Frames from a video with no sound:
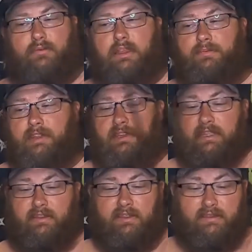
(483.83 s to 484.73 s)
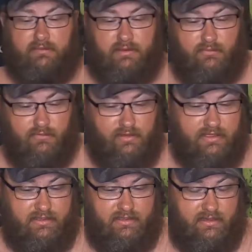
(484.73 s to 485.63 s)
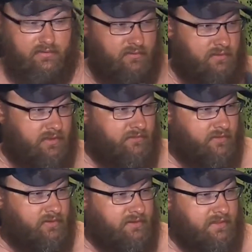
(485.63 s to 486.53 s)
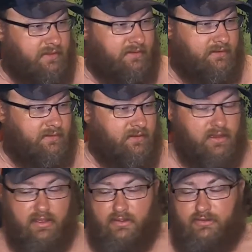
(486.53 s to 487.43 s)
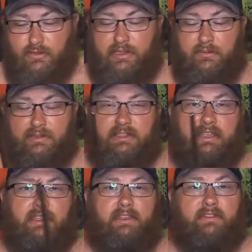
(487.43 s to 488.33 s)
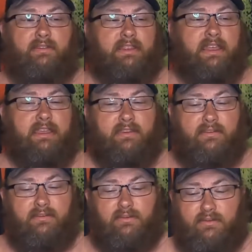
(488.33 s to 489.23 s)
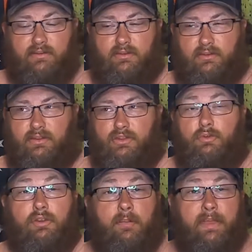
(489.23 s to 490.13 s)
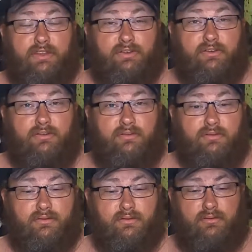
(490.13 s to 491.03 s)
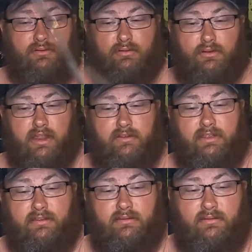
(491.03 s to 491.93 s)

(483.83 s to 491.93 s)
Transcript: I'm gonna take these, I'm gonna move this out of the way for a second. So when they were saying that you wanna measure correctly,